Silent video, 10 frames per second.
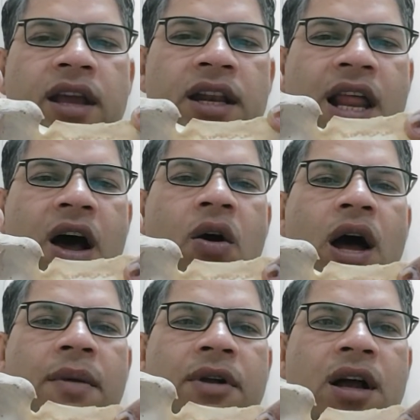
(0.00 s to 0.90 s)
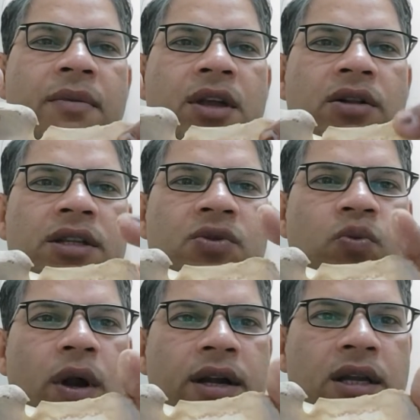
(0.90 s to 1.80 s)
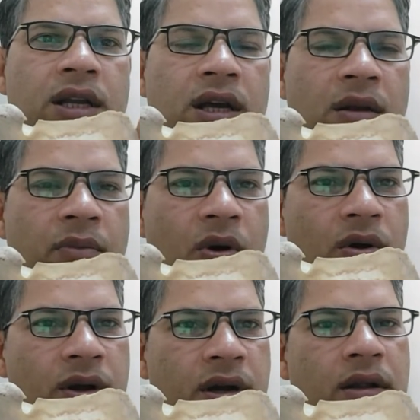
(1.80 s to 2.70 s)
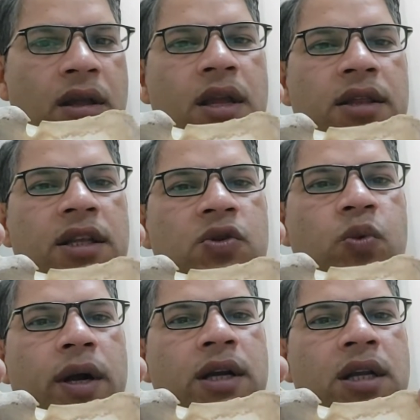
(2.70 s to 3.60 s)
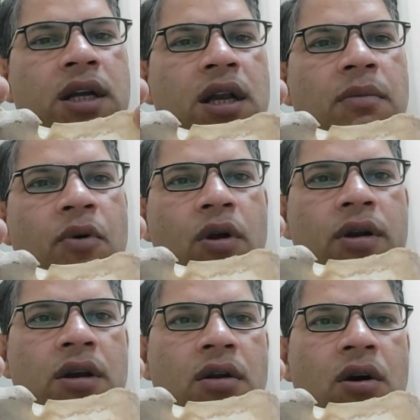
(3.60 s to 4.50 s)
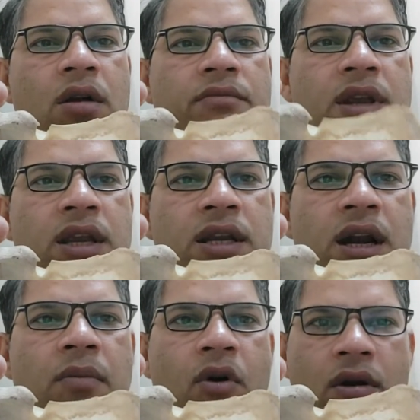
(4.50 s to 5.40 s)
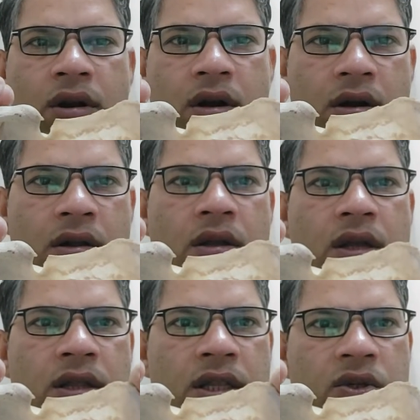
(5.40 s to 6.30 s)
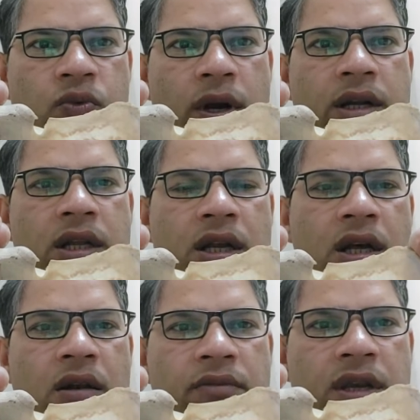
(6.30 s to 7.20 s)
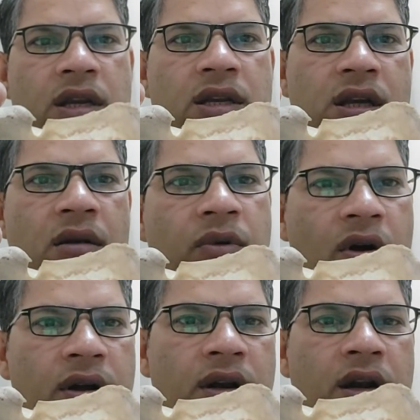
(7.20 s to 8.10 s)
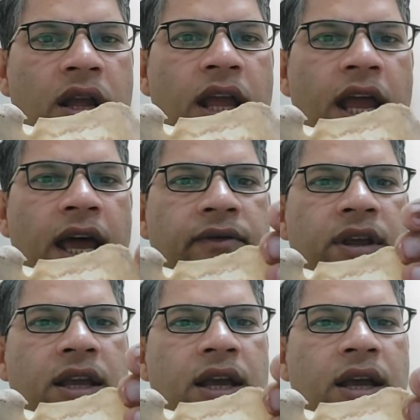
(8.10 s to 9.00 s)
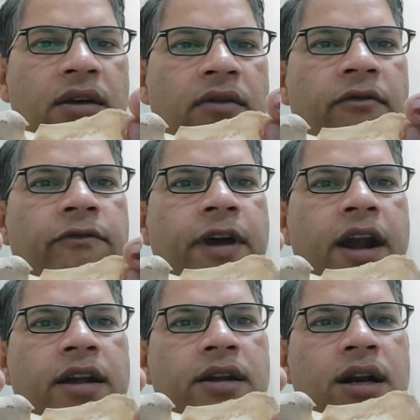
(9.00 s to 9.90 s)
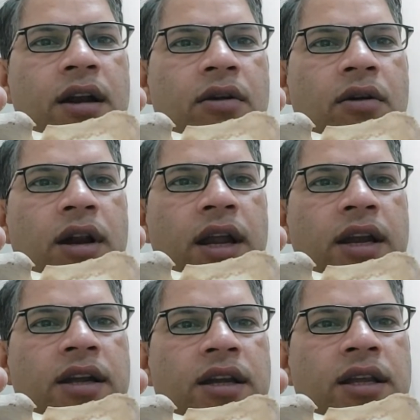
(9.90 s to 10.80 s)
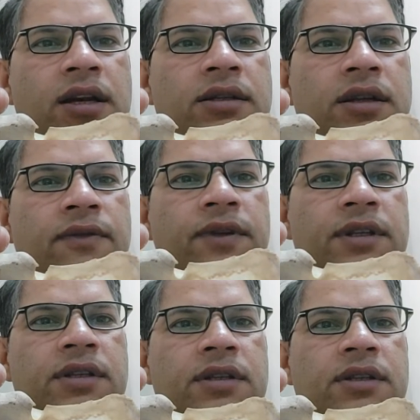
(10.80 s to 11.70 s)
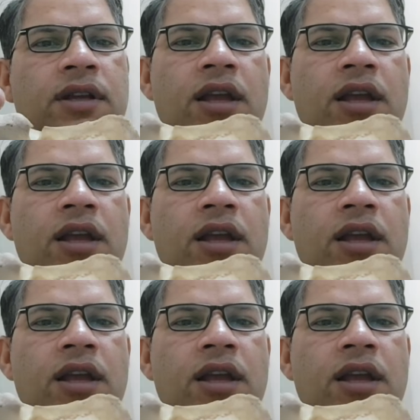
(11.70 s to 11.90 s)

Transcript: Now I am coming on this vertical border. This vertical border or medial border, this vertical medial border having a ventral or anterior surface